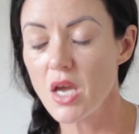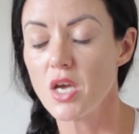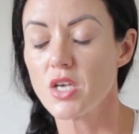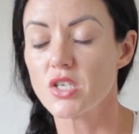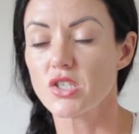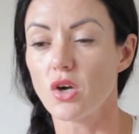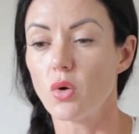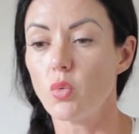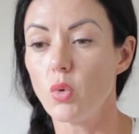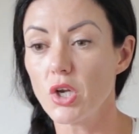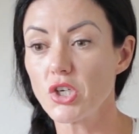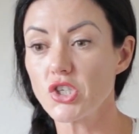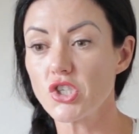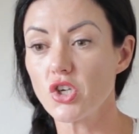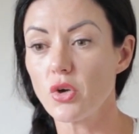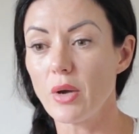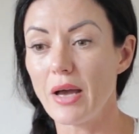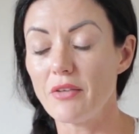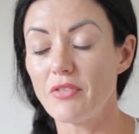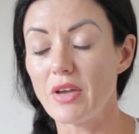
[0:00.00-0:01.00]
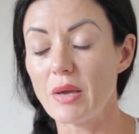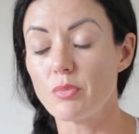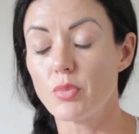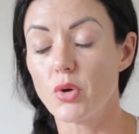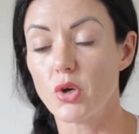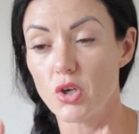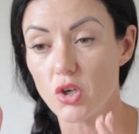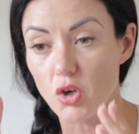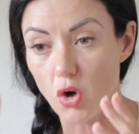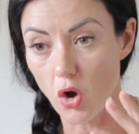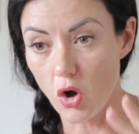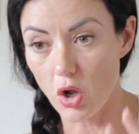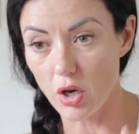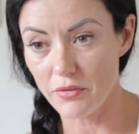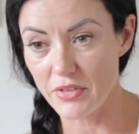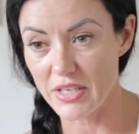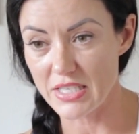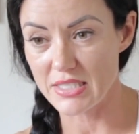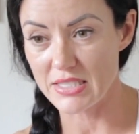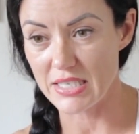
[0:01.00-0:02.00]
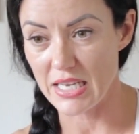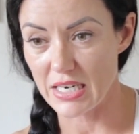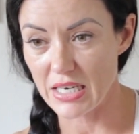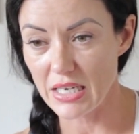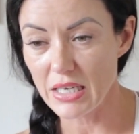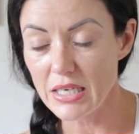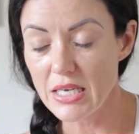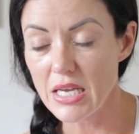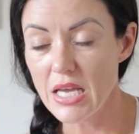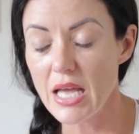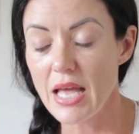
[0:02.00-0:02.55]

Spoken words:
So once you have inputted all of this data,